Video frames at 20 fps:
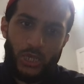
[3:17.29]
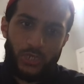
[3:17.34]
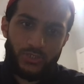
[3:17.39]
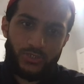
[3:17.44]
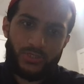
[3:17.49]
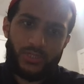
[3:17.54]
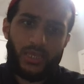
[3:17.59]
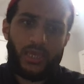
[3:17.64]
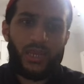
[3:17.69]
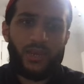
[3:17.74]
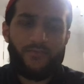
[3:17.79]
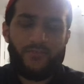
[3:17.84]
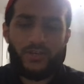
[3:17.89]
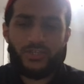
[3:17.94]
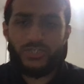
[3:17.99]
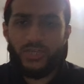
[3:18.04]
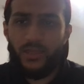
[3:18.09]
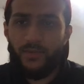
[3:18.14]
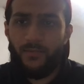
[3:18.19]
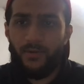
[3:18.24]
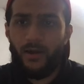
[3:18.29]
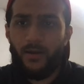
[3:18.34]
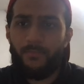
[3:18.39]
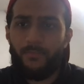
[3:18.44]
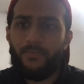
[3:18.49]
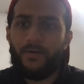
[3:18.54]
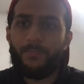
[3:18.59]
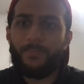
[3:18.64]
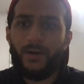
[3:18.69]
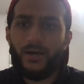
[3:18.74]
so they can eventually
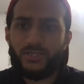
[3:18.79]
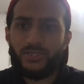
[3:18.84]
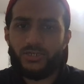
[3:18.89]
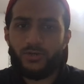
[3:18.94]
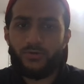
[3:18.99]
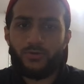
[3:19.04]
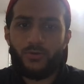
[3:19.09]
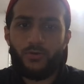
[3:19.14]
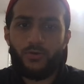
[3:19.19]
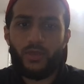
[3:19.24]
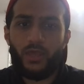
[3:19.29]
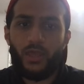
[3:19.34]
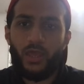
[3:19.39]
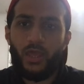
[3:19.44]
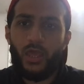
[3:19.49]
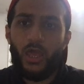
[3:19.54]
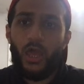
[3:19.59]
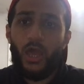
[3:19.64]
pass out. Okay.